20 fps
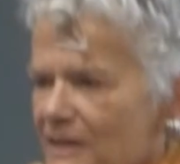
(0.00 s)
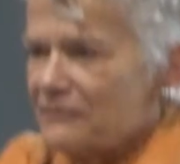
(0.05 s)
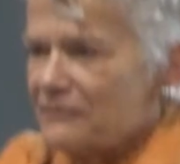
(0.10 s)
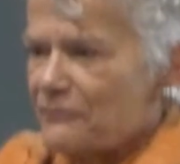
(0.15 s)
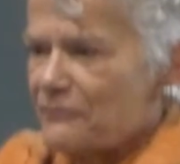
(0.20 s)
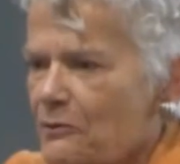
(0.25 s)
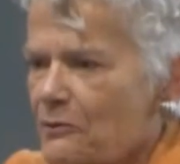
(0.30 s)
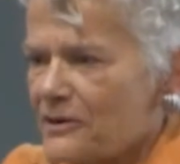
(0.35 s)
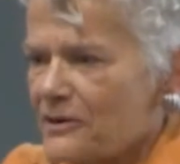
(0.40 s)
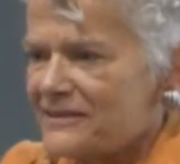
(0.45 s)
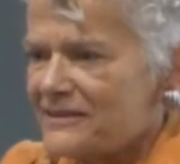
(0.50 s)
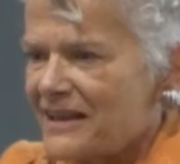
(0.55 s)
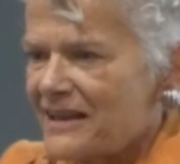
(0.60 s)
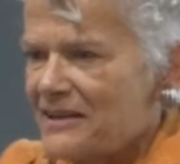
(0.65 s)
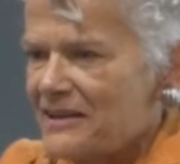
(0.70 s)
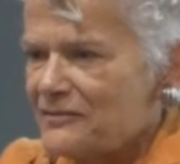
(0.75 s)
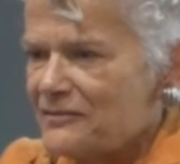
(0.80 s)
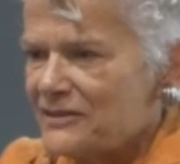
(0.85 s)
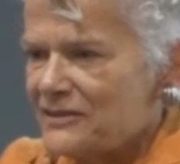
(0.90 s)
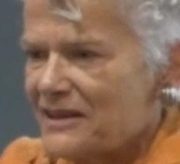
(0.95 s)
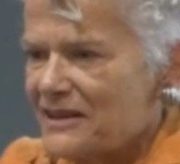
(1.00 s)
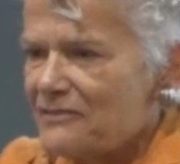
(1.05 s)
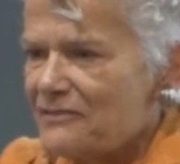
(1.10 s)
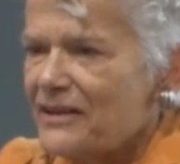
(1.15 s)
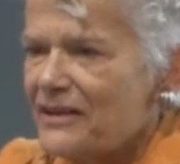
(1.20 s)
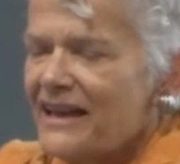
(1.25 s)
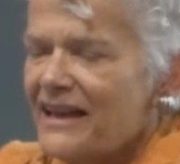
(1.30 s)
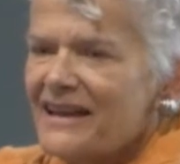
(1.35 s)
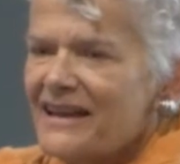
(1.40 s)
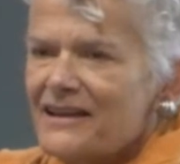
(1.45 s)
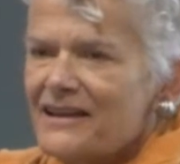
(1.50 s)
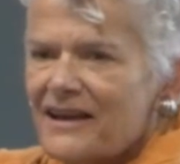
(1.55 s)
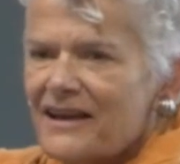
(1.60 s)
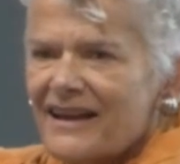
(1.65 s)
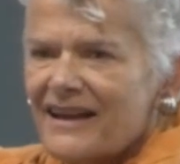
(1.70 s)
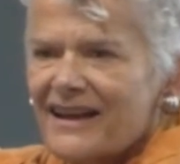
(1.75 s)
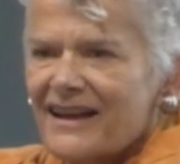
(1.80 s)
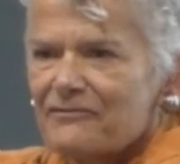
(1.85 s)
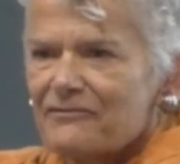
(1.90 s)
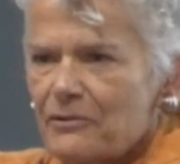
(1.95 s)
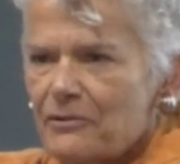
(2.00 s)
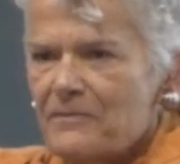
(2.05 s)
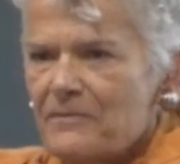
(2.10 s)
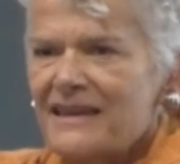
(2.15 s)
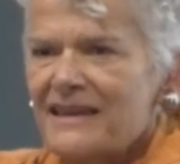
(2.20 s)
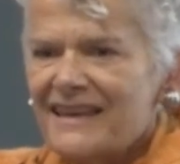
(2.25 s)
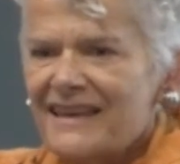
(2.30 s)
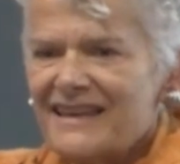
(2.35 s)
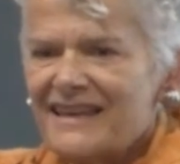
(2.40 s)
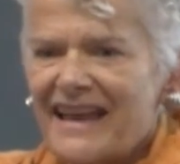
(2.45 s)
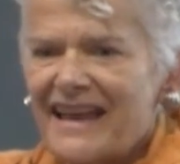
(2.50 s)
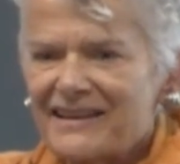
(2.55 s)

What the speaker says: 4 kind of stuff. For me,